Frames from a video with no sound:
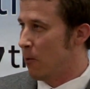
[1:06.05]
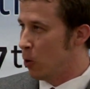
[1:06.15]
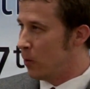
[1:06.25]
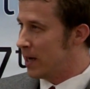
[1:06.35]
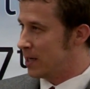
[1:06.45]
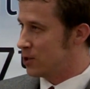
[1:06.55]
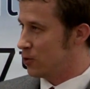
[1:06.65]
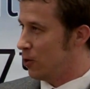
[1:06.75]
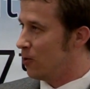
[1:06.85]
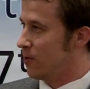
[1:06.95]
And when we
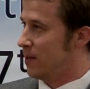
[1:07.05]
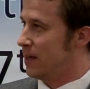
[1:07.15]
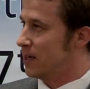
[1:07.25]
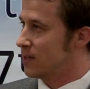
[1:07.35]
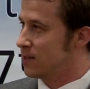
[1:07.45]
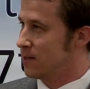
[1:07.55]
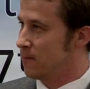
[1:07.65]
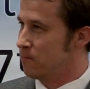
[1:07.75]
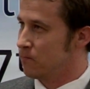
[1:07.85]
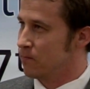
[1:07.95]
control
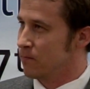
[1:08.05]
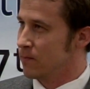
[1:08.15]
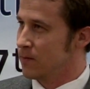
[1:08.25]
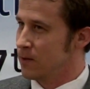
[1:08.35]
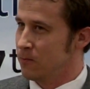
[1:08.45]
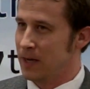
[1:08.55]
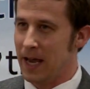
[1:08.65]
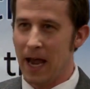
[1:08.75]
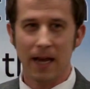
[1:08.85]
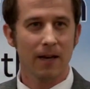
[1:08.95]
things, we
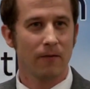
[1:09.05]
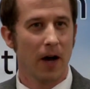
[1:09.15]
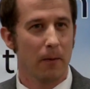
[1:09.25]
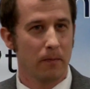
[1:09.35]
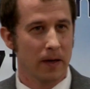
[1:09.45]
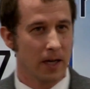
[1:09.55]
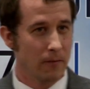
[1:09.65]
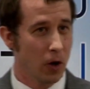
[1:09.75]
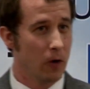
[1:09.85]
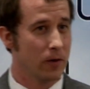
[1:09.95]
can't give up and
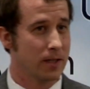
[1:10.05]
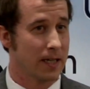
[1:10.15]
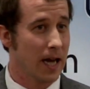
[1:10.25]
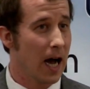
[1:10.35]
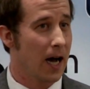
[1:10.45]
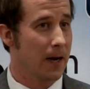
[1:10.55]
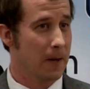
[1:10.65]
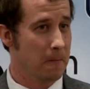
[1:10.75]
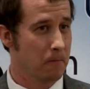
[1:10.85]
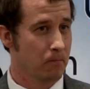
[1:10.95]
give over to
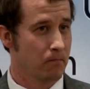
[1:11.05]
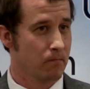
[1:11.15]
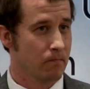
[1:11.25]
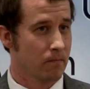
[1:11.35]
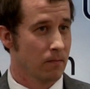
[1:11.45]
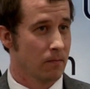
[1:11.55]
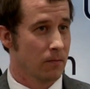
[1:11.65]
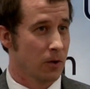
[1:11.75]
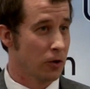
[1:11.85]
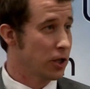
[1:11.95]
God.
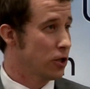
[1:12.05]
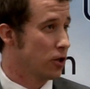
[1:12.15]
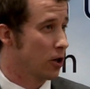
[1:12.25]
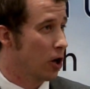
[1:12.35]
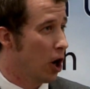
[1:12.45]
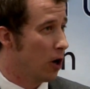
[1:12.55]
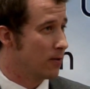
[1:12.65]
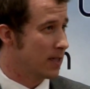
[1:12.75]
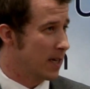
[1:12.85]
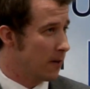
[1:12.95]
Christians are
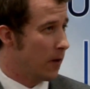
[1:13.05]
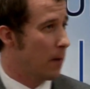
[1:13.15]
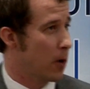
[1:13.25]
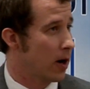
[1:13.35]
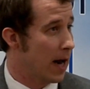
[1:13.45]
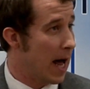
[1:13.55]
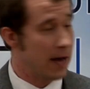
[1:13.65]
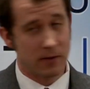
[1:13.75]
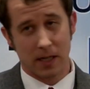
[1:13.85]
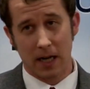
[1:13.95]
called to give up our
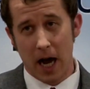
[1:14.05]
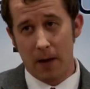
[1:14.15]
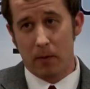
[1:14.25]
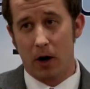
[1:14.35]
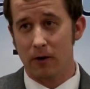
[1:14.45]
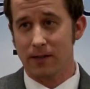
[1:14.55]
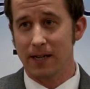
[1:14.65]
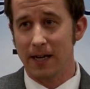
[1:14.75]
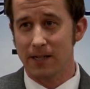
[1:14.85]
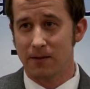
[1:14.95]
lives to God. Paul
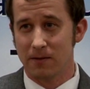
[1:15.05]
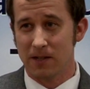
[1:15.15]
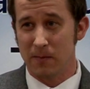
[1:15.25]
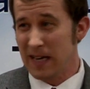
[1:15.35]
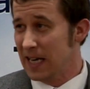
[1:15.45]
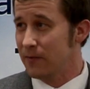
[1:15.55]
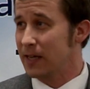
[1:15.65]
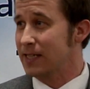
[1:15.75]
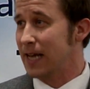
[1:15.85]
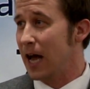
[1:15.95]
says to be
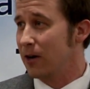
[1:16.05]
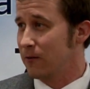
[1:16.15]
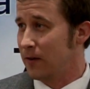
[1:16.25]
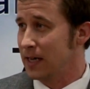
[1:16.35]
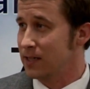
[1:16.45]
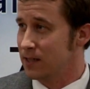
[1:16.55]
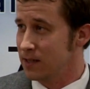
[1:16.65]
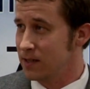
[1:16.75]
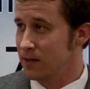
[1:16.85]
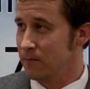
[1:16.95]
living
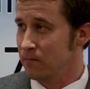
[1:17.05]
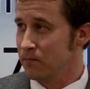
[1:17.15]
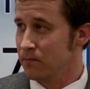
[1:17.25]
sacrifices.